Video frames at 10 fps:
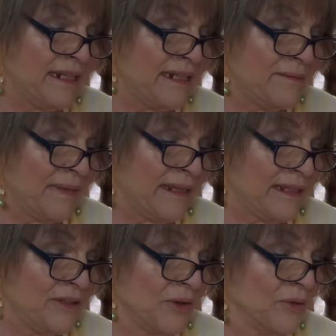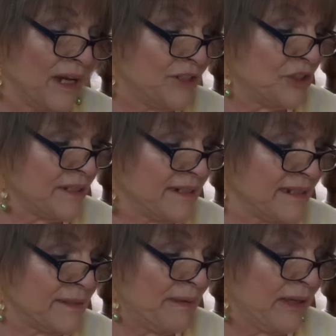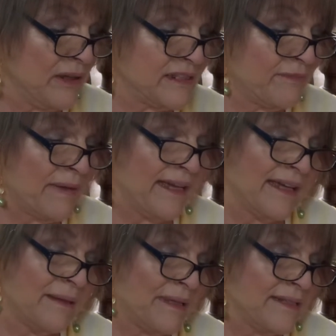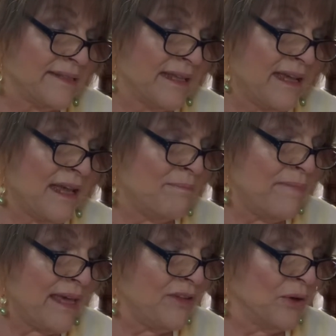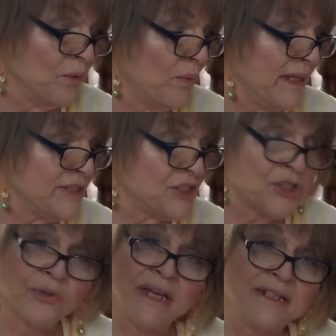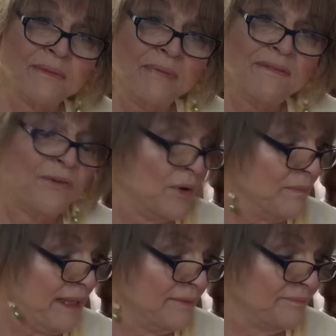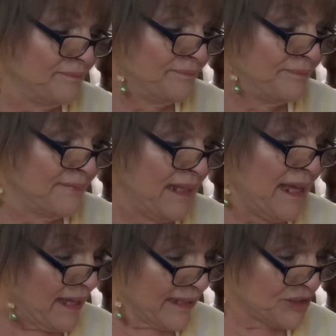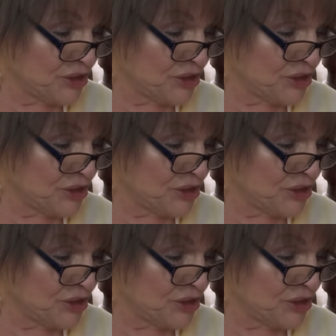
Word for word: lead me in your righteousness because of my enemies. Make your way straight before me. In